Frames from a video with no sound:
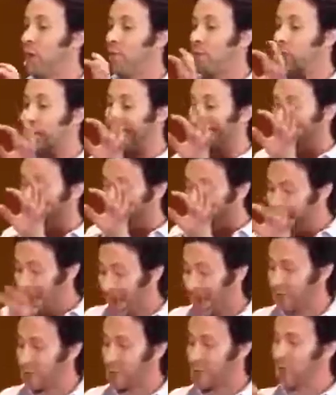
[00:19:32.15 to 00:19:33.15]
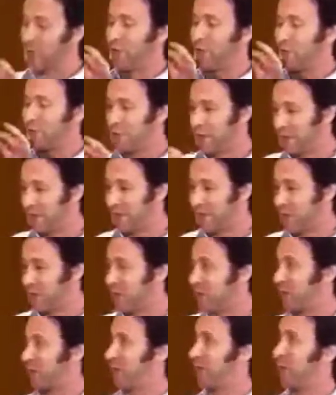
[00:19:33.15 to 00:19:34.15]
But the actual
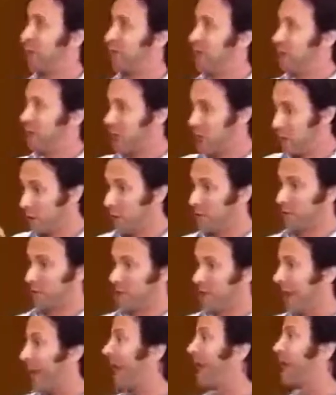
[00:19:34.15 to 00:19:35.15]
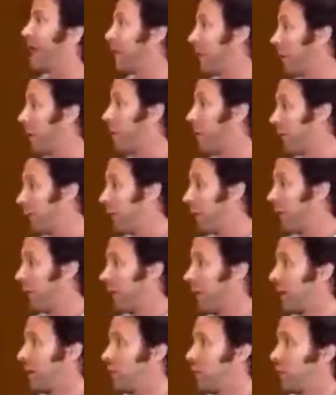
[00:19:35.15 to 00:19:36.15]
physics, a human can't
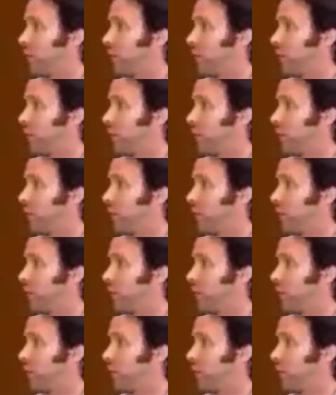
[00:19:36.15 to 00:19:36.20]
understand.